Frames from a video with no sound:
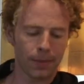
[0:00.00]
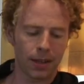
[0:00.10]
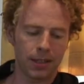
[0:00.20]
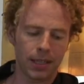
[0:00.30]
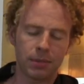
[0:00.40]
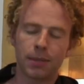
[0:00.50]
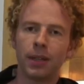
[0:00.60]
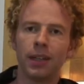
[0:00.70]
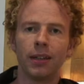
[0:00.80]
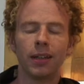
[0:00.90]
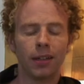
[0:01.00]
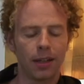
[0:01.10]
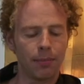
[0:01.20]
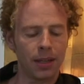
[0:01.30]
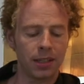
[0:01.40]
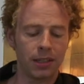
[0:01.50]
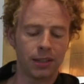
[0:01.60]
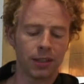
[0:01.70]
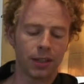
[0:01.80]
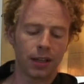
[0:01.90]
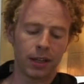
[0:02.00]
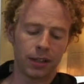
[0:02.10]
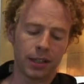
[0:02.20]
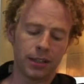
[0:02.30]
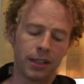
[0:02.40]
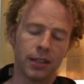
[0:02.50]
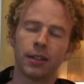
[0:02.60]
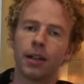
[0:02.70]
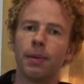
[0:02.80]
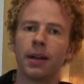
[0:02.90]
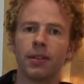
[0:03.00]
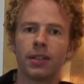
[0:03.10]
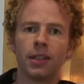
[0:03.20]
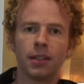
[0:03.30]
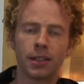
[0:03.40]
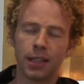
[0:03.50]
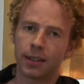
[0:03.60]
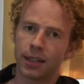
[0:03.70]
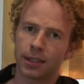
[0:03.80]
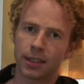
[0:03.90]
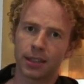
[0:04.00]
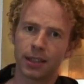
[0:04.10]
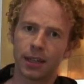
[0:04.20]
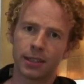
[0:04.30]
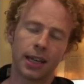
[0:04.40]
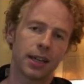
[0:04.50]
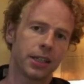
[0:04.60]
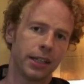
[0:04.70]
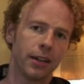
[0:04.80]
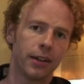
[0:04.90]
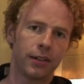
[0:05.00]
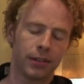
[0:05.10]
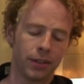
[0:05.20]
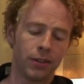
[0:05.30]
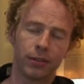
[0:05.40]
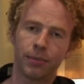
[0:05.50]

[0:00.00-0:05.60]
And it seemed to me a message and an idea about seeing things as they actually are and not